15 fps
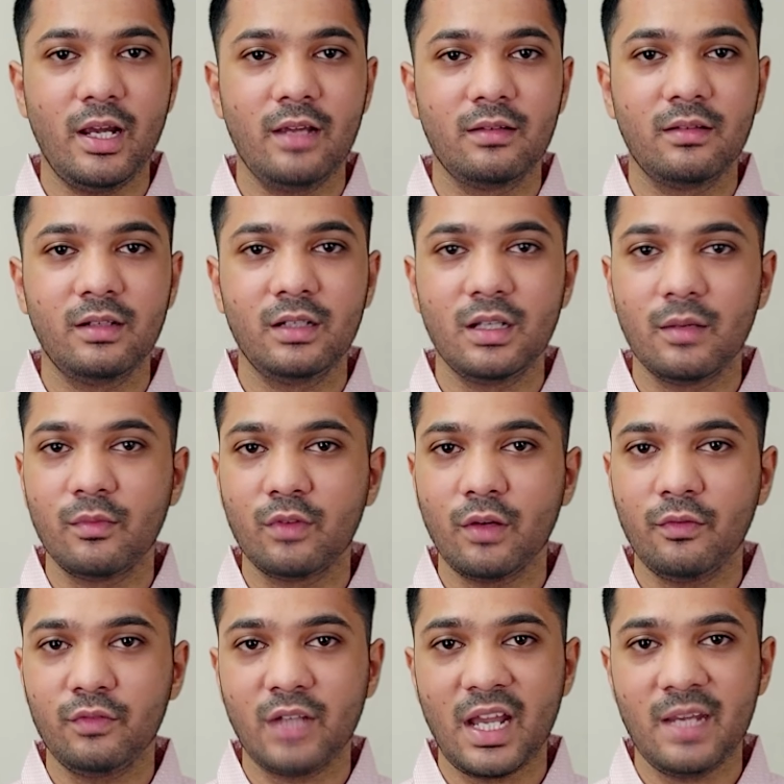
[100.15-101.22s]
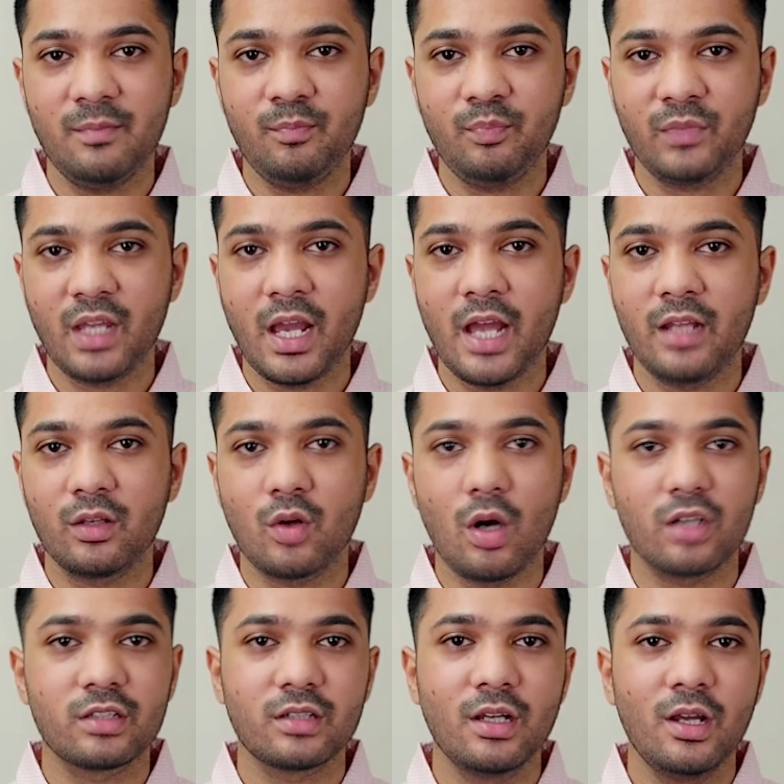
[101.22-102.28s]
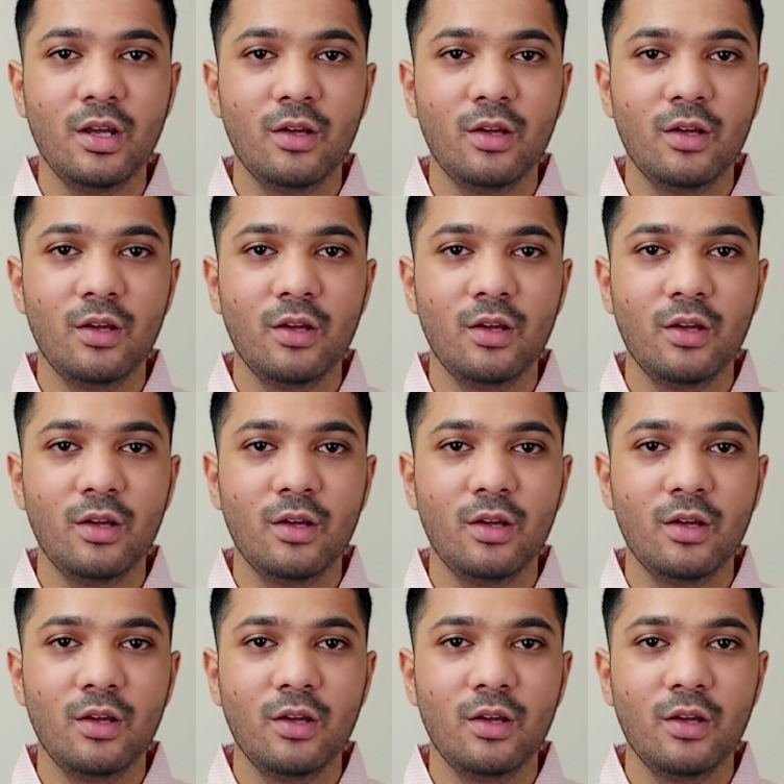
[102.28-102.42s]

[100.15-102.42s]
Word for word: as in terms of time and cost